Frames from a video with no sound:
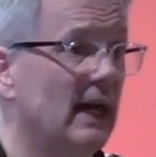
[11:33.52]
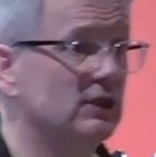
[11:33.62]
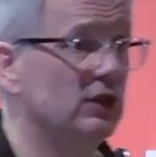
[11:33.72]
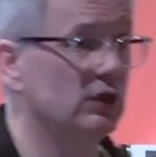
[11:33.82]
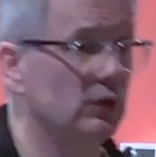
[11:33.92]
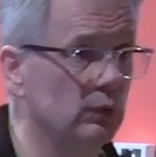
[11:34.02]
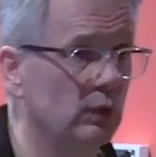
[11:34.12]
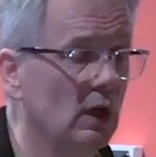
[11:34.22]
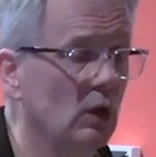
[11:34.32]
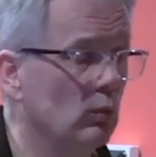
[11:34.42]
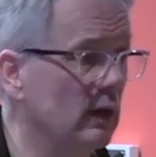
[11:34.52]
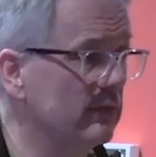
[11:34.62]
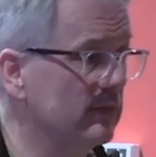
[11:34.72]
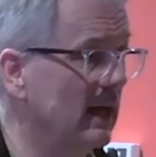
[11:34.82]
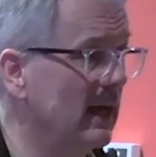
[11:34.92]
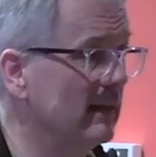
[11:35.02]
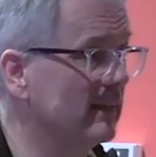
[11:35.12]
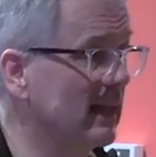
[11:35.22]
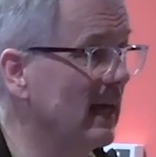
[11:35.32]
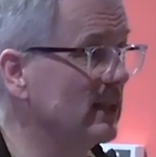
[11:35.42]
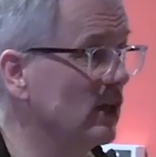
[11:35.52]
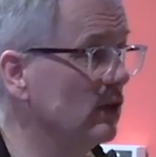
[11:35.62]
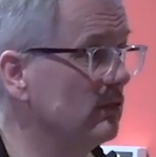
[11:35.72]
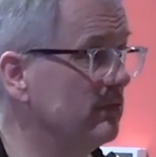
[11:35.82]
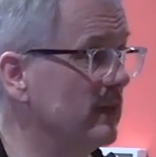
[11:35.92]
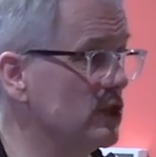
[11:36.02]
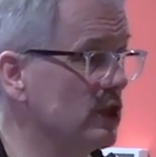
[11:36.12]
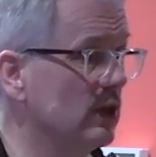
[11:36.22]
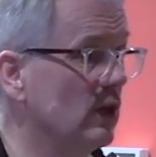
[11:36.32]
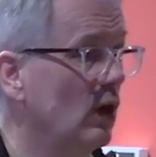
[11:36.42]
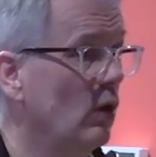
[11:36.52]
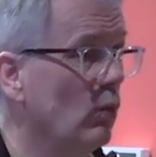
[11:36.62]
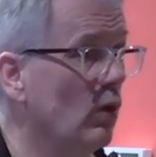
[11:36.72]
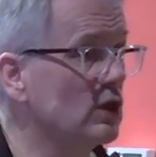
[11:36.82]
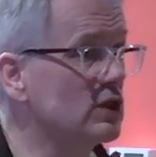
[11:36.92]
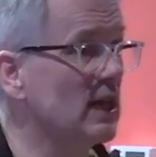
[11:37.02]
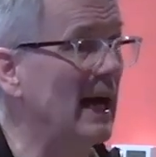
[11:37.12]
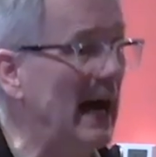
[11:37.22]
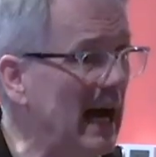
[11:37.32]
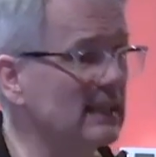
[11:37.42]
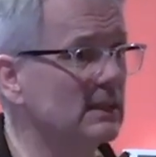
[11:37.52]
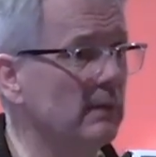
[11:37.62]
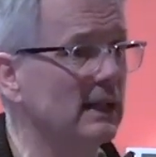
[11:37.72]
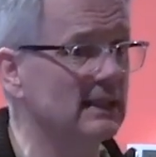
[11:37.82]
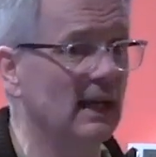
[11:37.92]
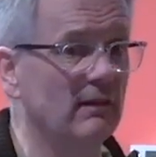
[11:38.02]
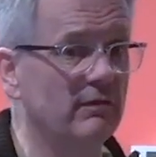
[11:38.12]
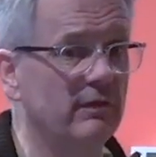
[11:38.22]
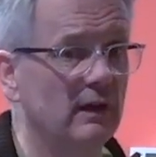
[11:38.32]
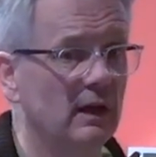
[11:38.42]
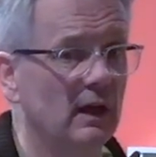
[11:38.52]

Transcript: had to do with the Candle of Vision was ask myself,